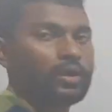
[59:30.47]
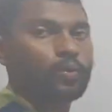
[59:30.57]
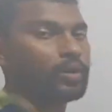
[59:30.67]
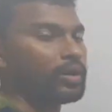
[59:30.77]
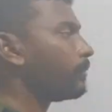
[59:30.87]

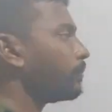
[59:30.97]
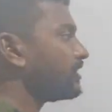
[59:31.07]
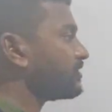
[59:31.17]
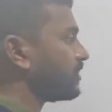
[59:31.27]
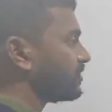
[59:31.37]
one
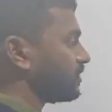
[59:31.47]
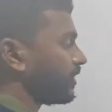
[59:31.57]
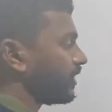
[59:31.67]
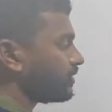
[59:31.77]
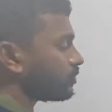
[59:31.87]
complete structure,
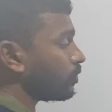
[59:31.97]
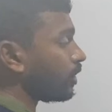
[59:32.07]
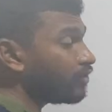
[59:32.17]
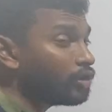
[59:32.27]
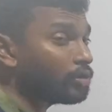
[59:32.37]
right? So
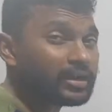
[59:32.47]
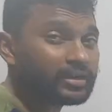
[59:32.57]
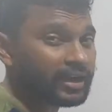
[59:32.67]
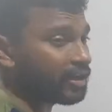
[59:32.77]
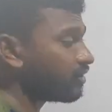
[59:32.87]
how will you make
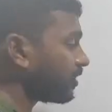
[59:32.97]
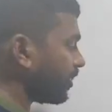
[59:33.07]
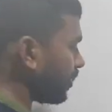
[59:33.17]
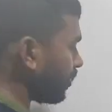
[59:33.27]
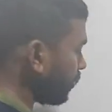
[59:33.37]
triangular
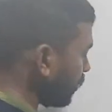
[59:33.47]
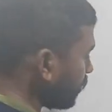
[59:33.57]
here?